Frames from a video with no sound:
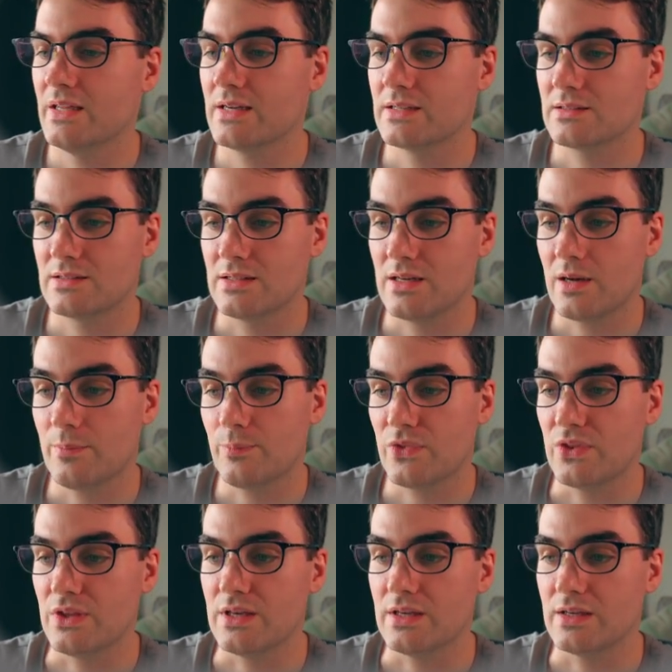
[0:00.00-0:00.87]
Next
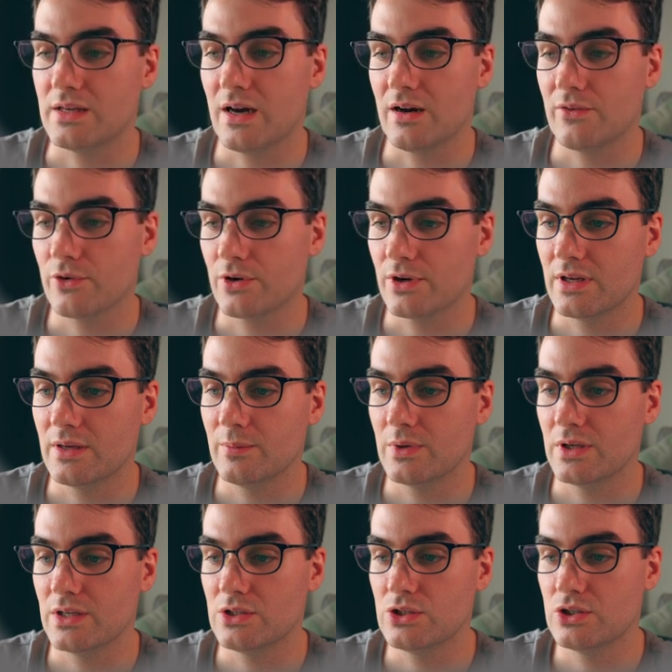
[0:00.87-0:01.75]
up, the cover
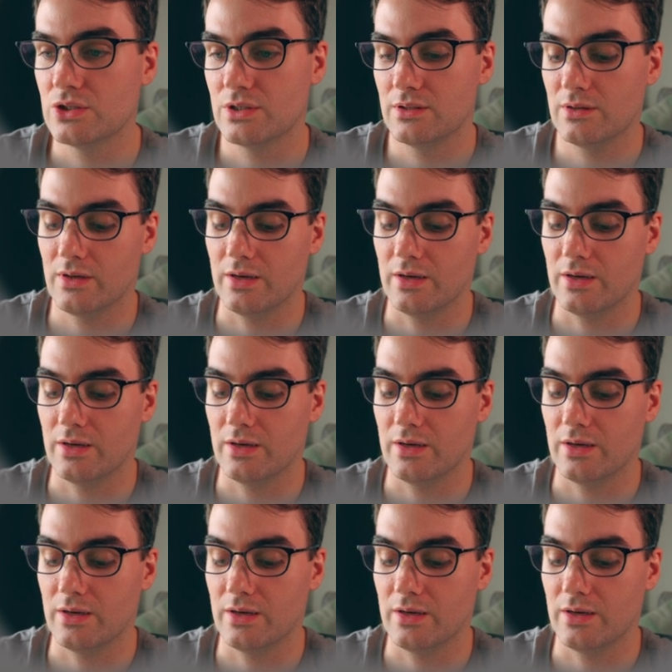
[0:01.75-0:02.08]
image.